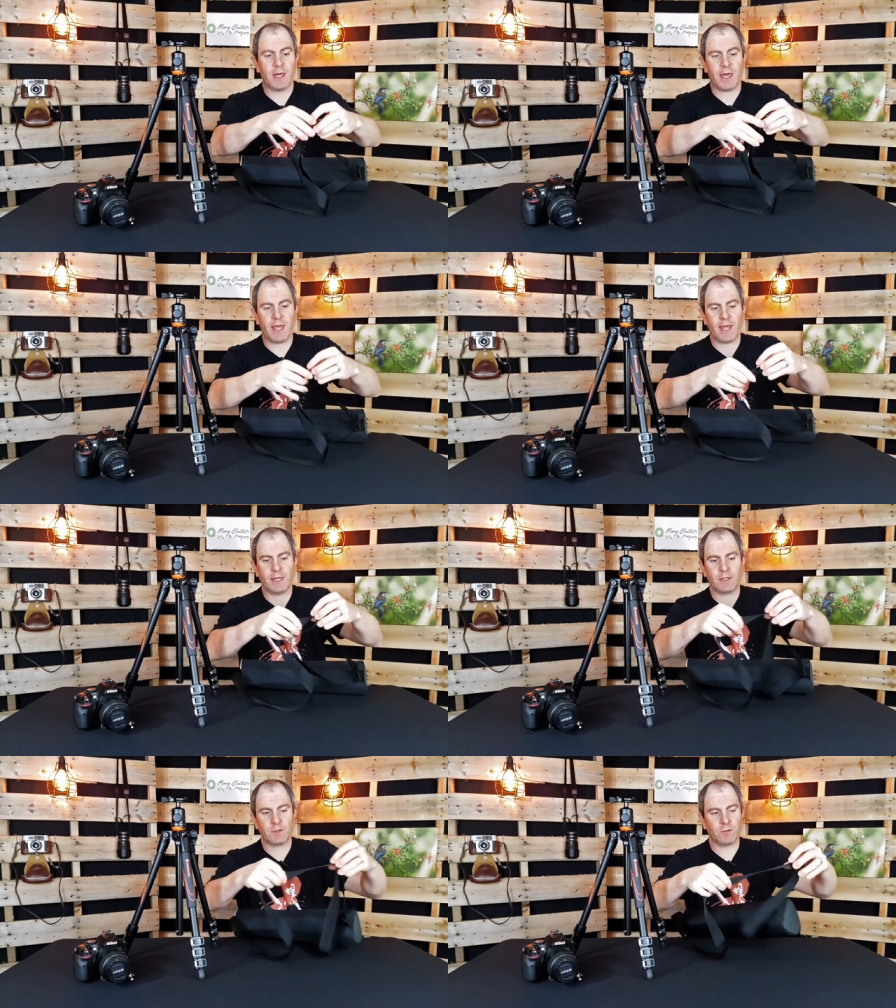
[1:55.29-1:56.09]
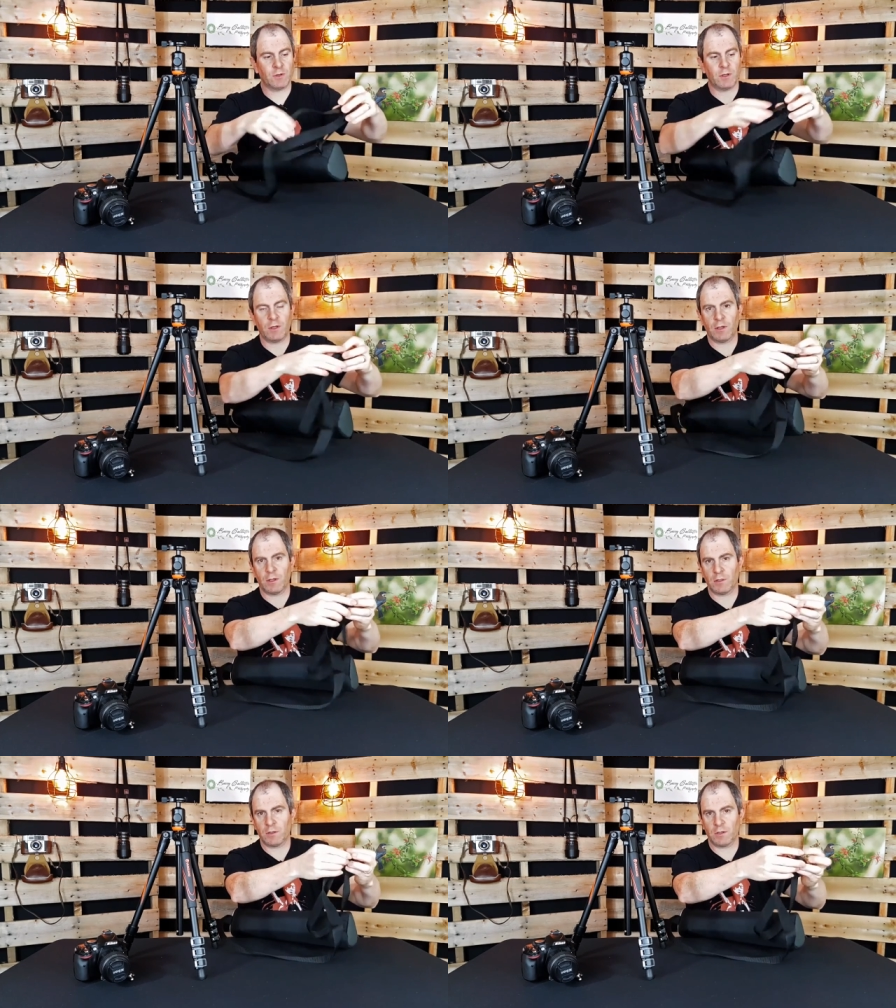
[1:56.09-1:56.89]
a handy little
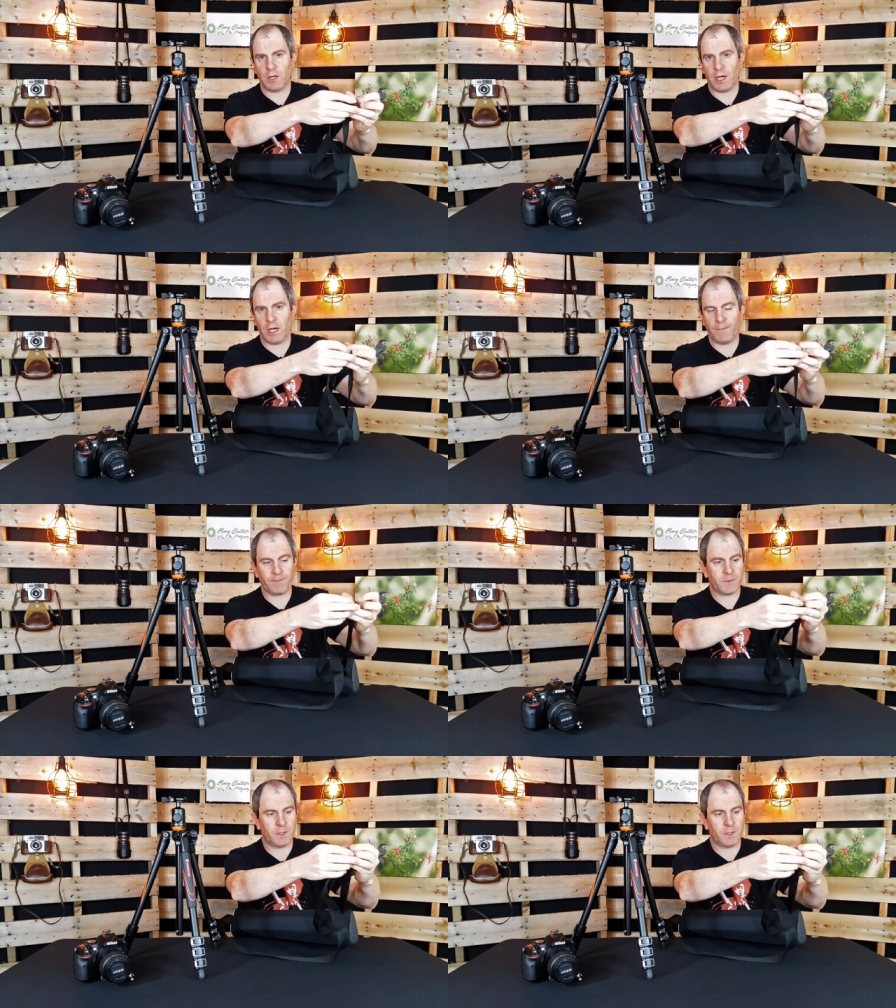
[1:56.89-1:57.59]
uh,